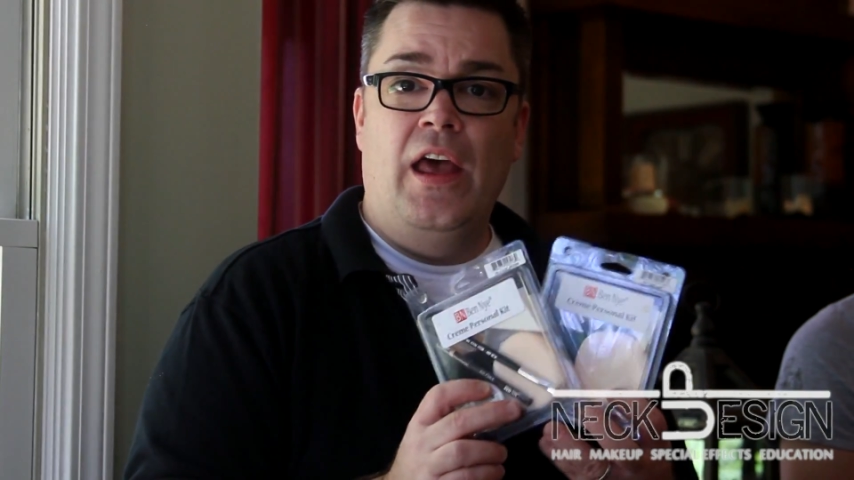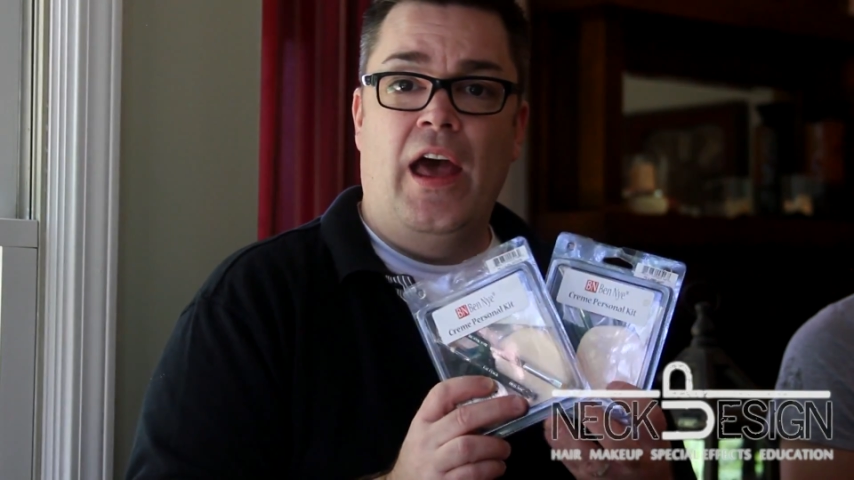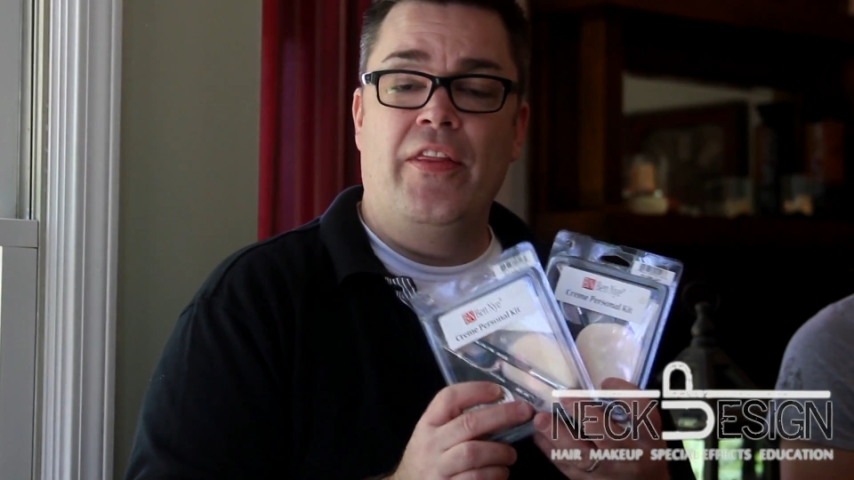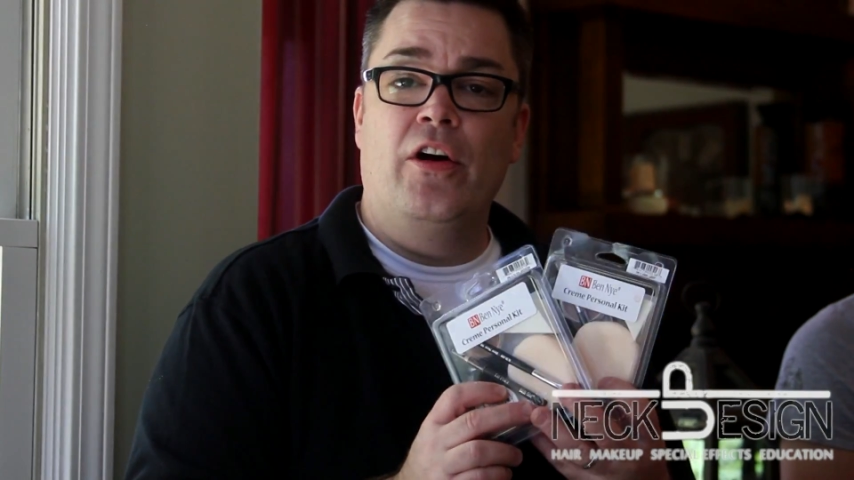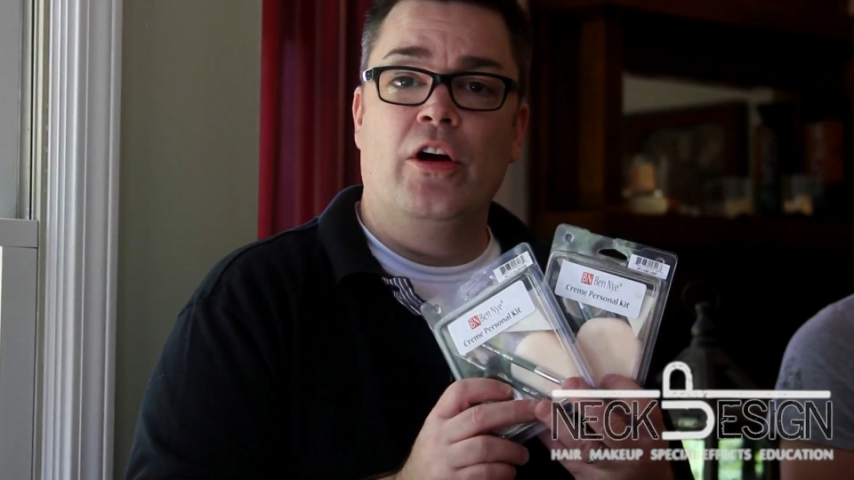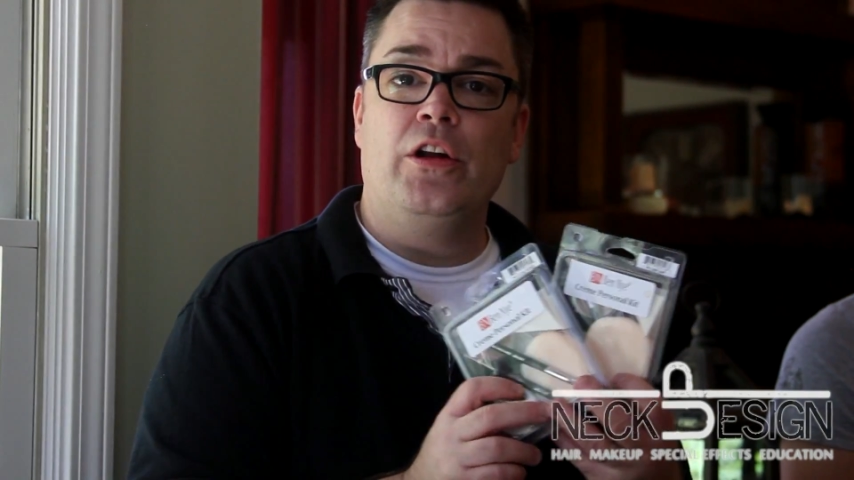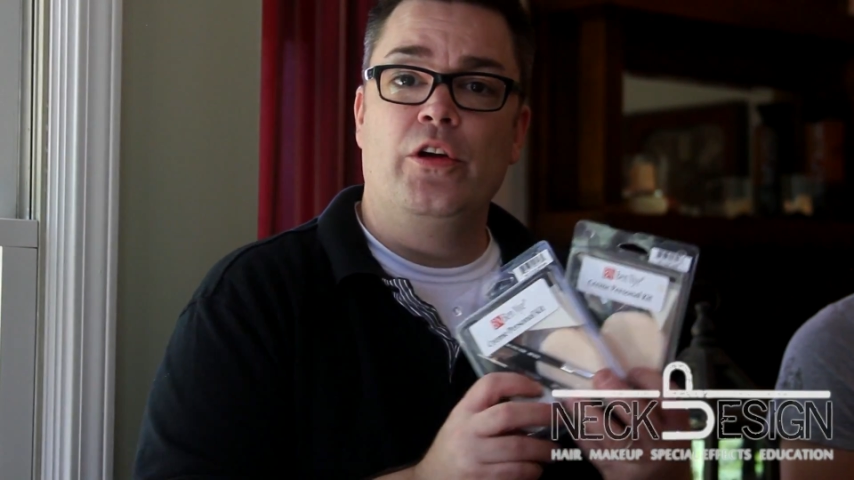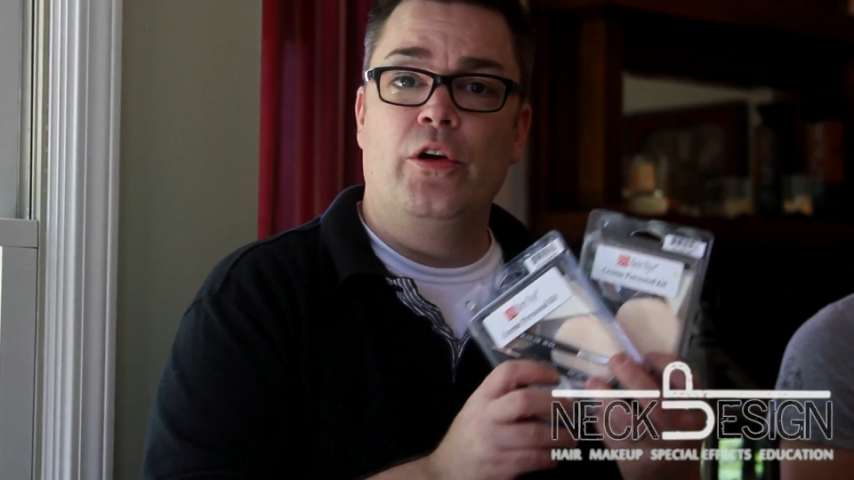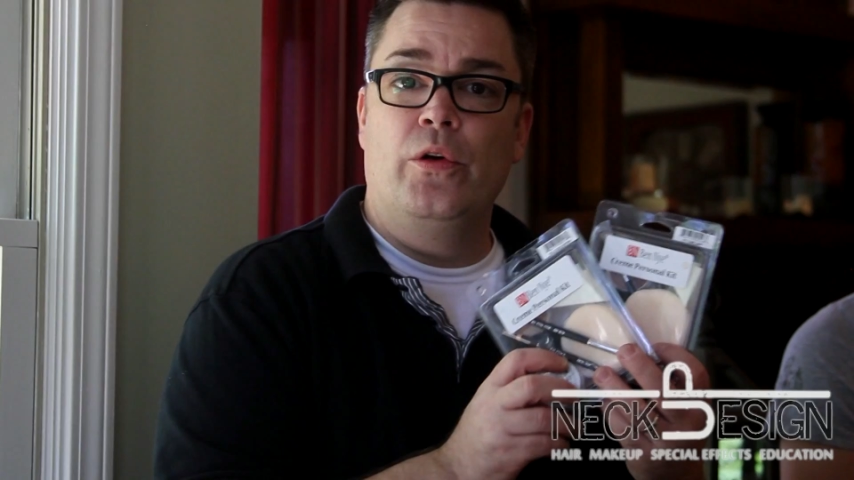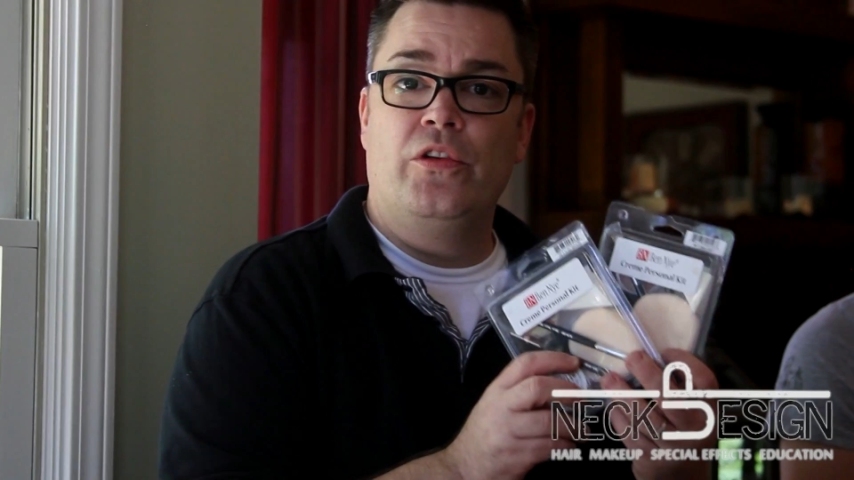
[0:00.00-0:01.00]
and they'll
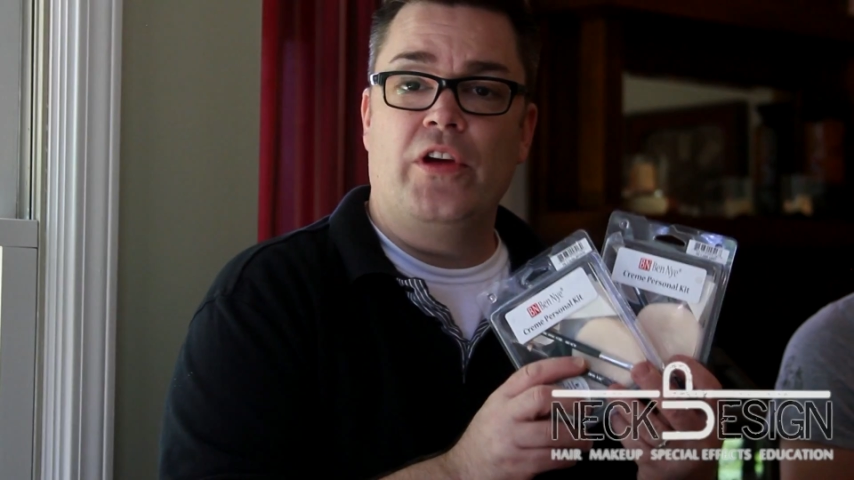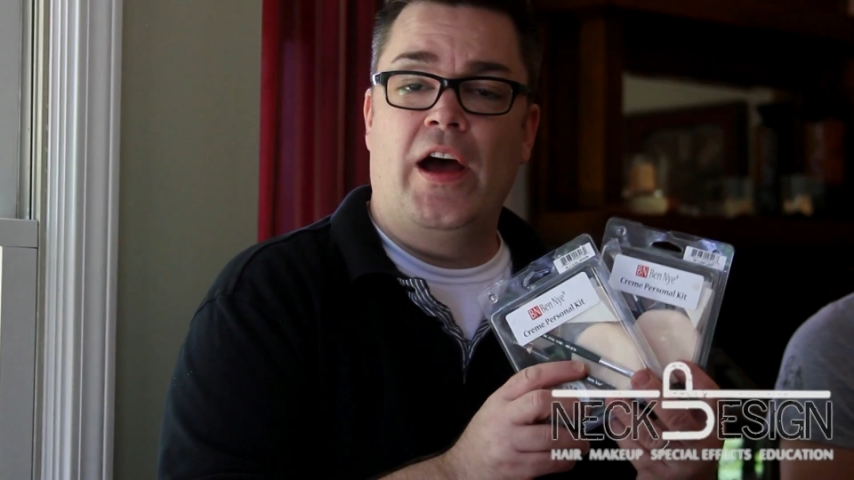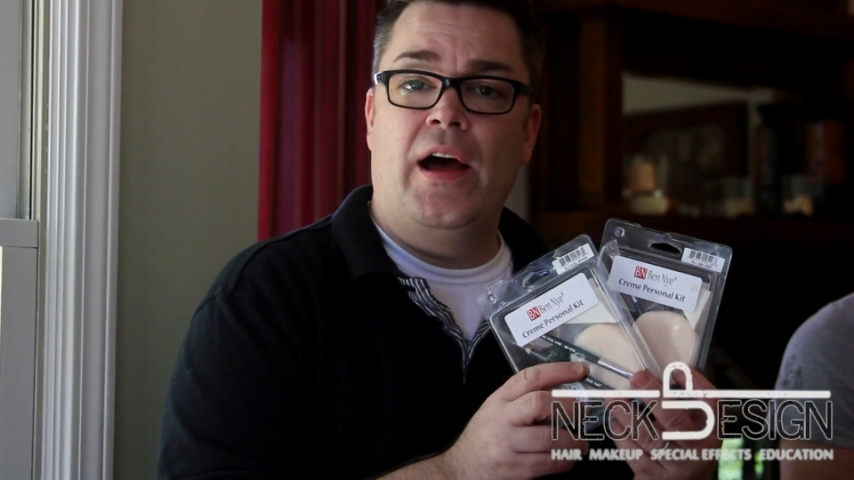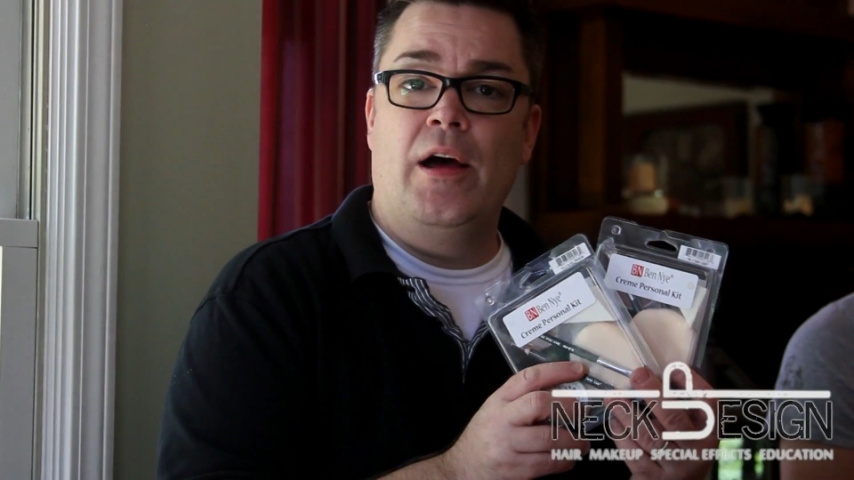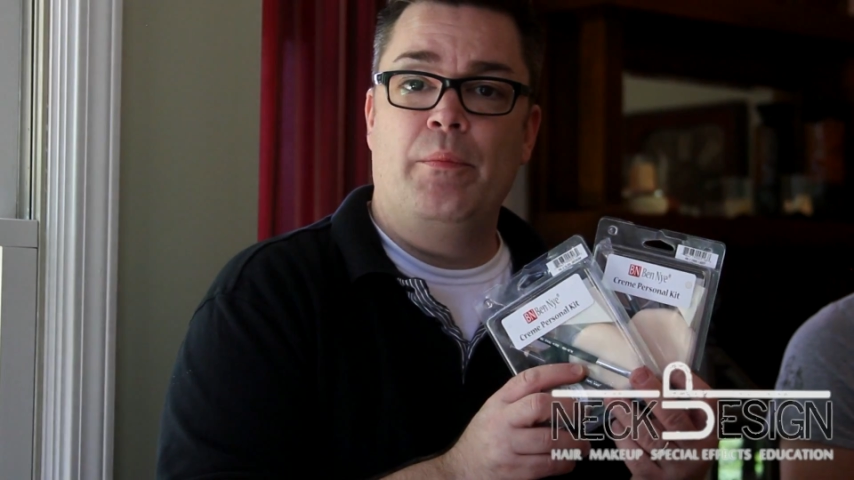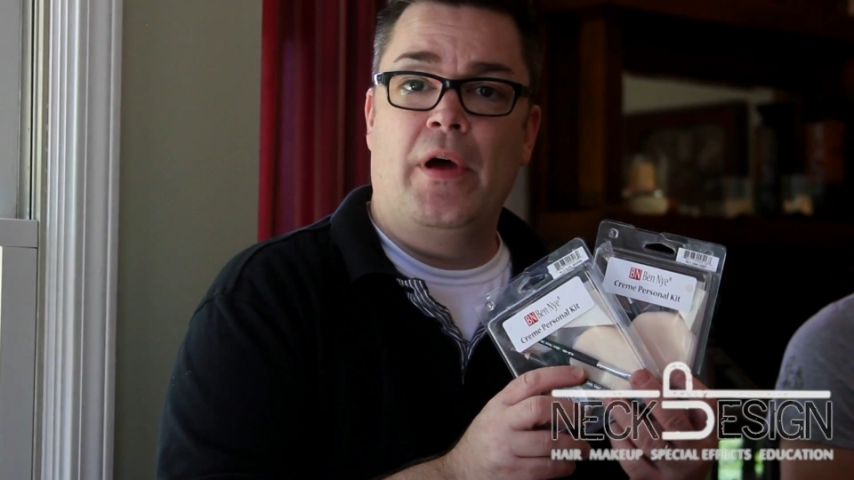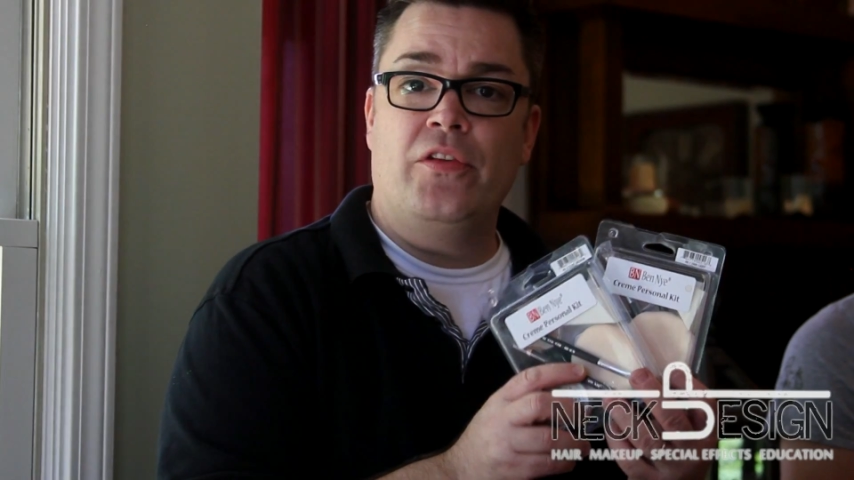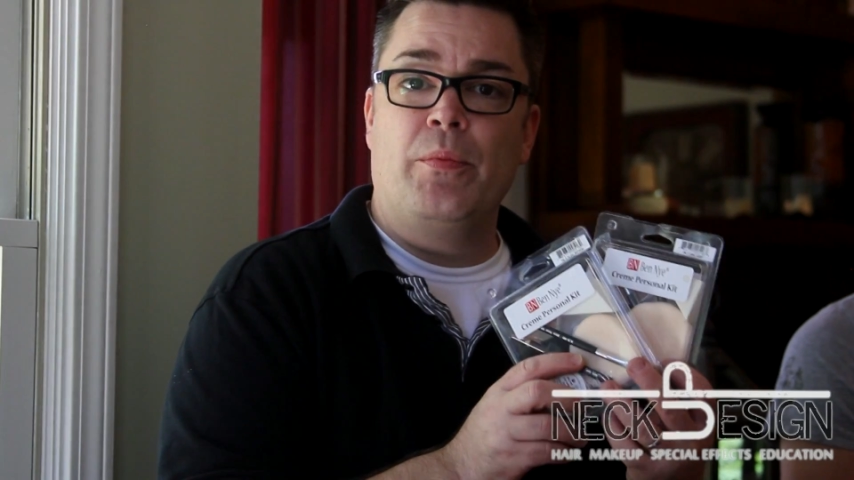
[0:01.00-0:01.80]
include a